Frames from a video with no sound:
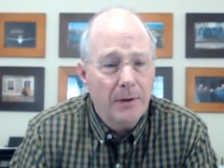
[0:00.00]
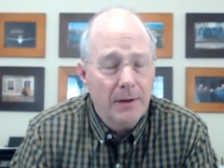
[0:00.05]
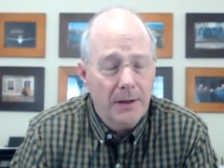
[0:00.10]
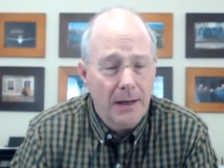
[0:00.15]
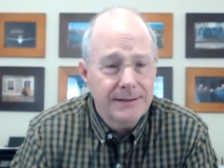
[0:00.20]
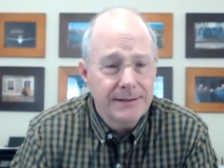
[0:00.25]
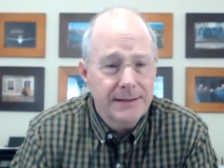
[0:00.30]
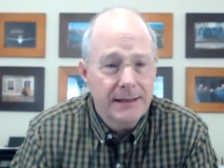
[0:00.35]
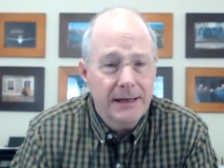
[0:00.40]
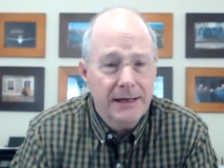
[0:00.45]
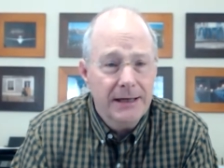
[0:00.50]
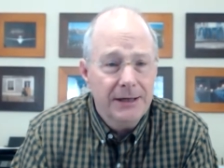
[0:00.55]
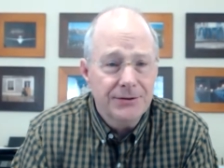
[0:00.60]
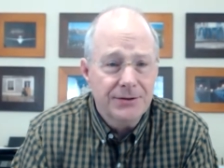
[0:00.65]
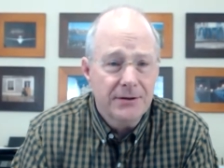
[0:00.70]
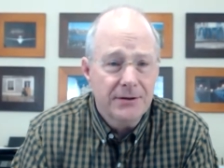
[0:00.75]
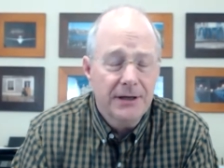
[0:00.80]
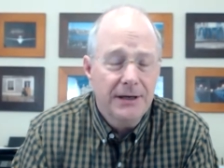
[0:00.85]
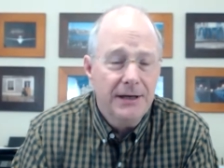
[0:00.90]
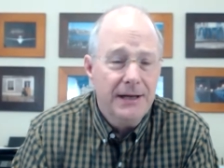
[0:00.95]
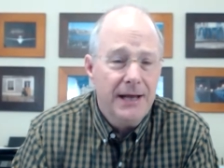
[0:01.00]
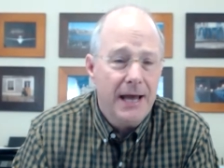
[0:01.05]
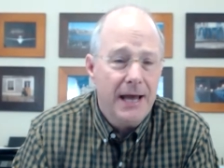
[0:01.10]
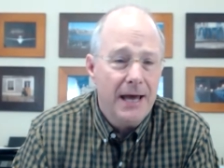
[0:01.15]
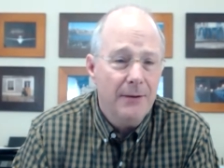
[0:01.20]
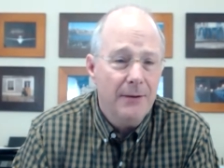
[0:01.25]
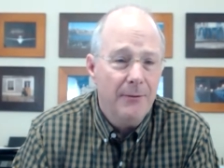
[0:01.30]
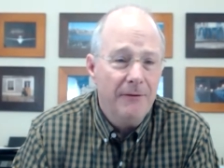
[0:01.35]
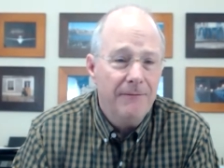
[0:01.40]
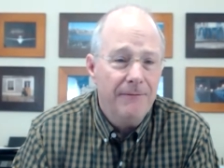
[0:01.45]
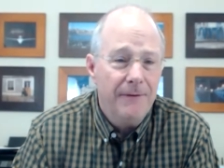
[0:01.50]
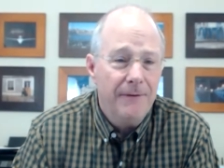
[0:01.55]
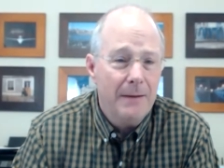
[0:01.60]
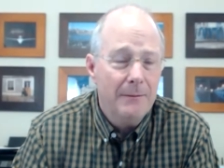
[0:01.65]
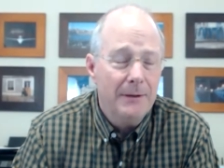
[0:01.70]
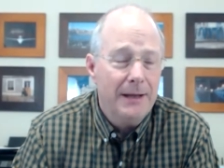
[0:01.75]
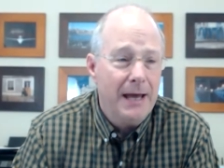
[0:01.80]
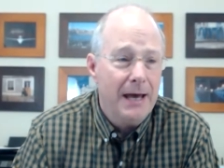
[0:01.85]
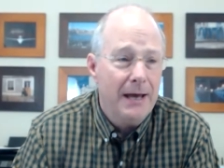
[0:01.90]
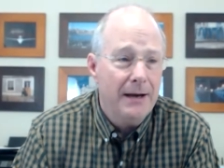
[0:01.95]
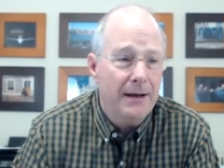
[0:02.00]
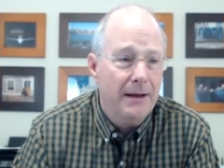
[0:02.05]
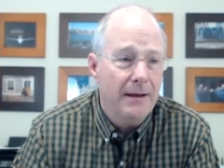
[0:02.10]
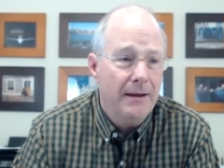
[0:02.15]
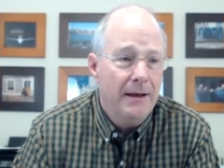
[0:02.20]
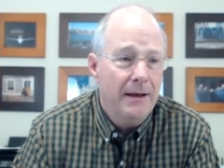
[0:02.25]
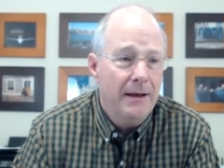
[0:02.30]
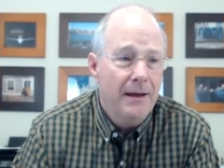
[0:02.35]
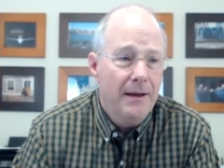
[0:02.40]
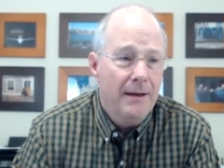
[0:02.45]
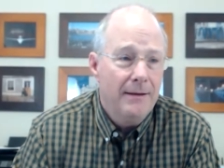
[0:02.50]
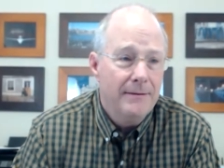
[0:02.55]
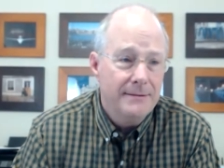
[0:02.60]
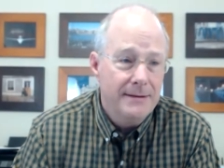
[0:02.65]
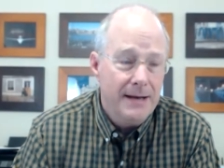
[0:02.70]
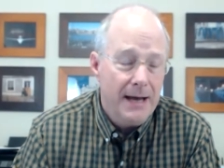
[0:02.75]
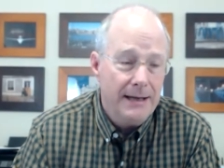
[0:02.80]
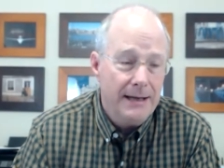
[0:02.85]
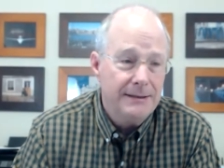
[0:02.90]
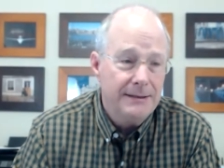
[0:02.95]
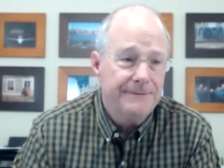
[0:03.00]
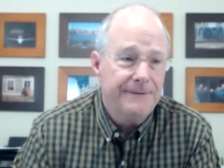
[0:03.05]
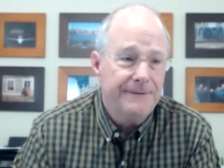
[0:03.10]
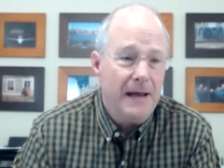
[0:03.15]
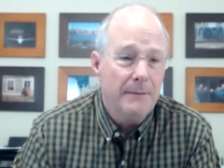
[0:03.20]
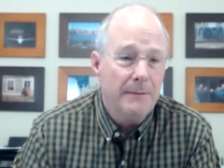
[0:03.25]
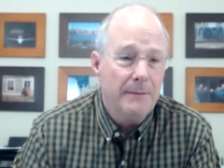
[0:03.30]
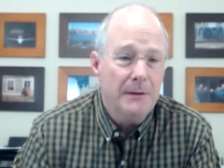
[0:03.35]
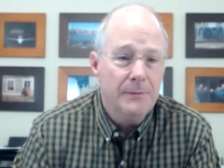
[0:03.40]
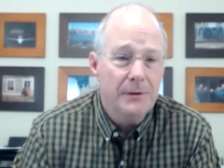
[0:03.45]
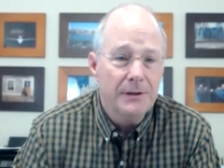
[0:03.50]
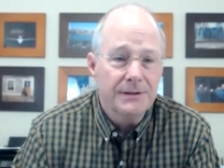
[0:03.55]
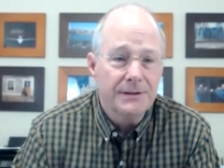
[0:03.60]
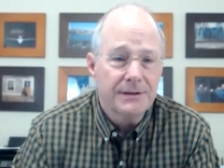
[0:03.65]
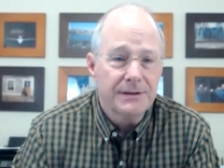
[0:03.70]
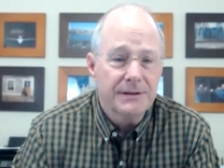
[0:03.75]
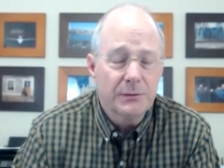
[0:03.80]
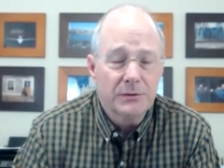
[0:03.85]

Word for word: I said in Eastern Indiana. My family had a nice family business.